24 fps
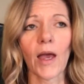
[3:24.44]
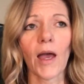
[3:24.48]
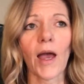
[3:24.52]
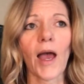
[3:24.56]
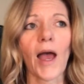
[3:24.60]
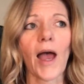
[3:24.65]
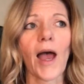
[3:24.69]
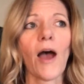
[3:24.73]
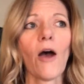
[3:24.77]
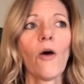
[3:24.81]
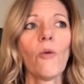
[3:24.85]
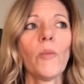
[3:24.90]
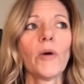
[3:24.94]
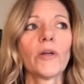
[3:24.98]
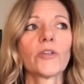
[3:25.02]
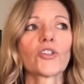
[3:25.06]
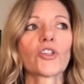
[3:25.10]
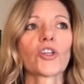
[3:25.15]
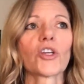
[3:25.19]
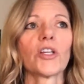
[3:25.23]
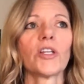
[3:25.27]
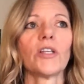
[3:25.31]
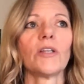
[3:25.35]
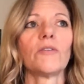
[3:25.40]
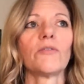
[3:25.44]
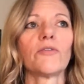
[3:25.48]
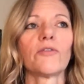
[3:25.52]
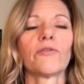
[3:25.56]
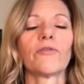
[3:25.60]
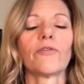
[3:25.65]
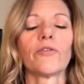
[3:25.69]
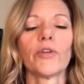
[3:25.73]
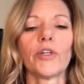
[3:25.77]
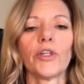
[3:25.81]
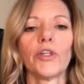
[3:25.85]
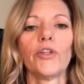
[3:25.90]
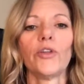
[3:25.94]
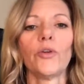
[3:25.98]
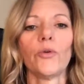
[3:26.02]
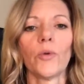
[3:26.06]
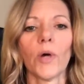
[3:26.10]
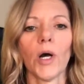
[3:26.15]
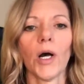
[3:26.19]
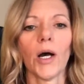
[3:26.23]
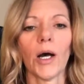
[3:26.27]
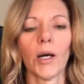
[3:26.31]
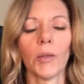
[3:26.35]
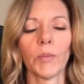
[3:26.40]
how much could it free you
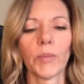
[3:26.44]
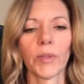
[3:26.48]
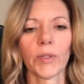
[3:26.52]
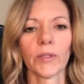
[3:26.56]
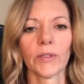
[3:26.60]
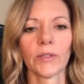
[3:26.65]
up